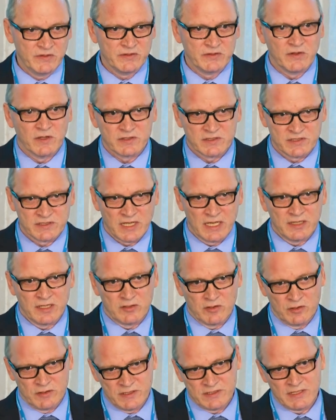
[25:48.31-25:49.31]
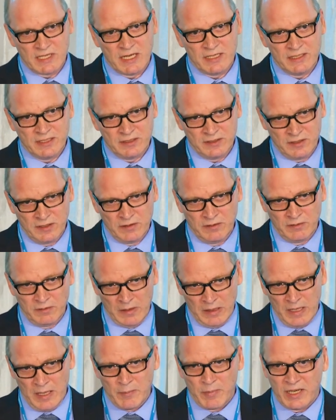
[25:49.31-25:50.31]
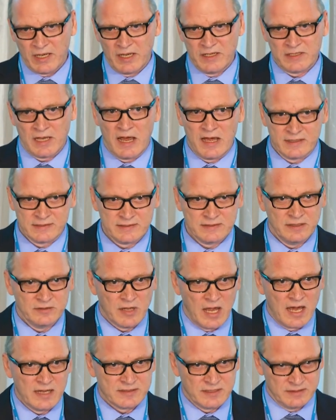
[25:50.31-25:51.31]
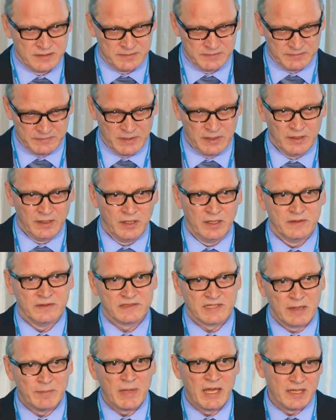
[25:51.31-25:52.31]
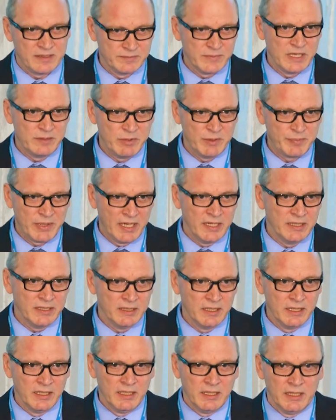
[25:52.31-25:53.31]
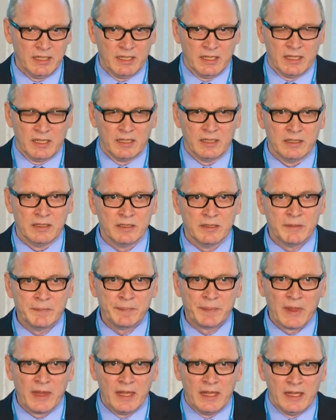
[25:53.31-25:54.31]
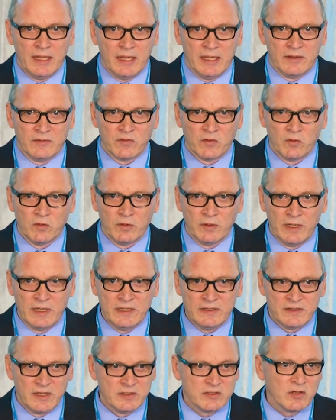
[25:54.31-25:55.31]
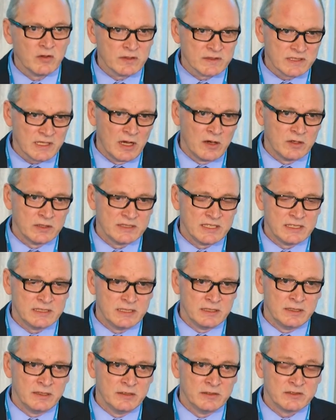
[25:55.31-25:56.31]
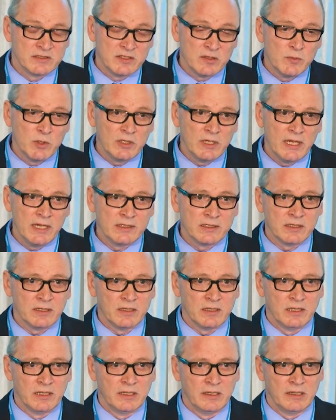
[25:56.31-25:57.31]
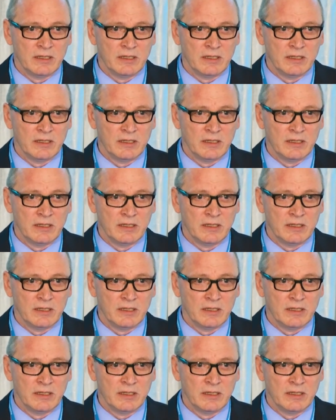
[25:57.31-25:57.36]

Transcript: is not a standard orthostatic, but I asked an other, and some had maybe pain. So it turns out that a stimulator